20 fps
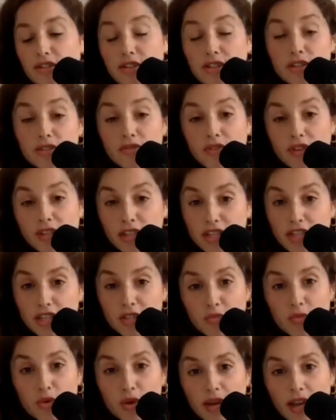just finished
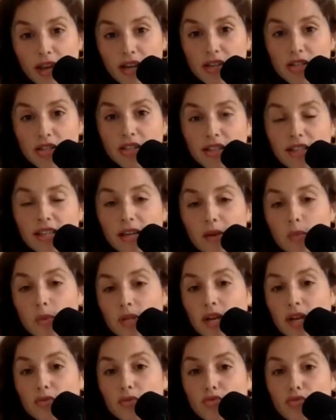the book actually, and
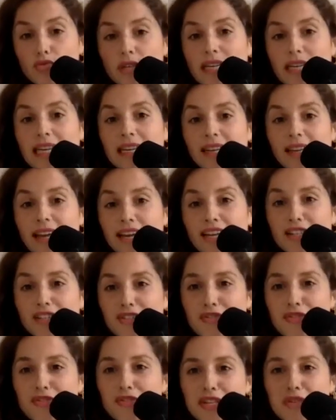what I really liked
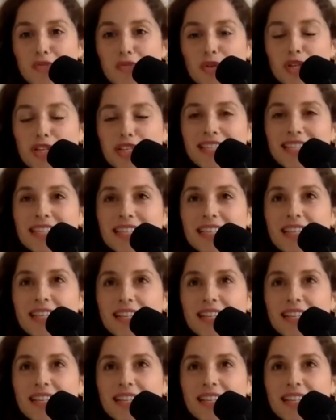of it was